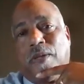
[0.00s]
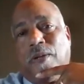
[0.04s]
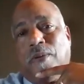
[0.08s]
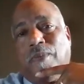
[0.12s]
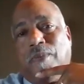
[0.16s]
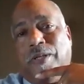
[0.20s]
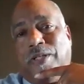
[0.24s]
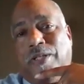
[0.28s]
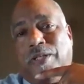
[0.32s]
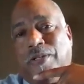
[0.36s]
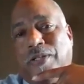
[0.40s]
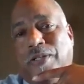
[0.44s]

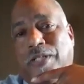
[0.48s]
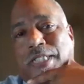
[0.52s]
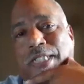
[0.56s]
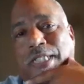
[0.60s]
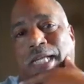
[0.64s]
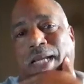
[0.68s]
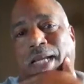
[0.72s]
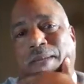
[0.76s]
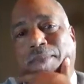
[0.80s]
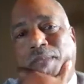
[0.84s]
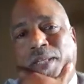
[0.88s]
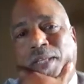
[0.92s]
We do the
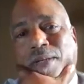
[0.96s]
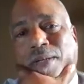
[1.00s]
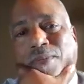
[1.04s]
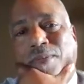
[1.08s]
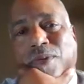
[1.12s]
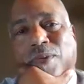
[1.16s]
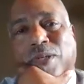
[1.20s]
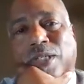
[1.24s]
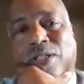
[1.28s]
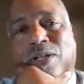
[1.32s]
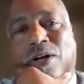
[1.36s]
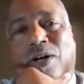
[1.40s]
same thing
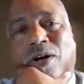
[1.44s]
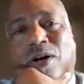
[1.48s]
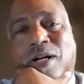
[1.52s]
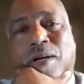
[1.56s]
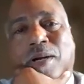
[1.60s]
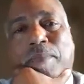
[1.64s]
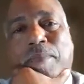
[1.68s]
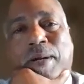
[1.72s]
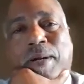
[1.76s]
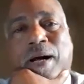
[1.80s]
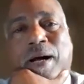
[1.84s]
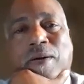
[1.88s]
when we talk
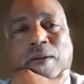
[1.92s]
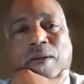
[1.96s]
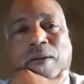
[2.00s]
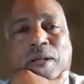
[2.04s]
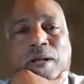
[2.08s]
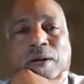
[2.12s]
about